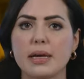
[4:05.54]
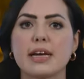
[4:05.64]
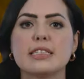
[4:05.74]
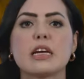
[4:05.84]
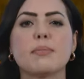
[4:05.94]

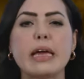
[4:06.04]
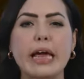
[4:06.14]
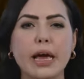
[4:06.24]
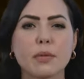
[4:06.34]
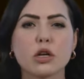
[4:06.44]
because it can be
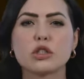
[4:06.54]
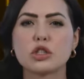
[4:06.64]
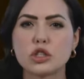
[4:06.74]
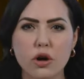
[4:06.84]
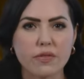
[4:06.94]
hammered
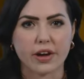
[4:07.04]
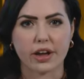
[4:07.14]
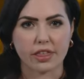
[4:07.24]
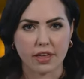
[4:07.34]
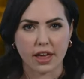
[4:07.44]
so
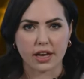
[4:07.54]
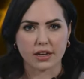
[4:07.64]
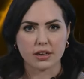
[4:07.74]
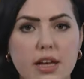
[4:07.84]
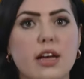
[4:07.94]
very
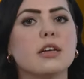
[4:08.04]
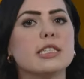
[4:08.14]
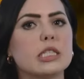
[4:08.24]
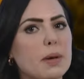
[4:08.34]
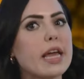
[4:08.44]
thin.
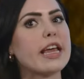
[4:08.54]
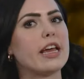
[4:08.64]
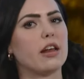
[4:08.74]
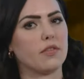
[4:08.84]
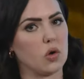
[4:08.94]

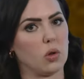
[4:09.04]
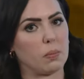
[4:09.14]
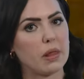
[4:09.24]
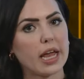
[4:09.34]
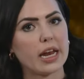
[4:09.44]
Speaking of
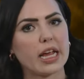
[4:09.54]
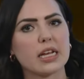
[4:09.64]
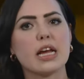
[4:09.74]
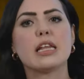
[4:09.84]
gold plating,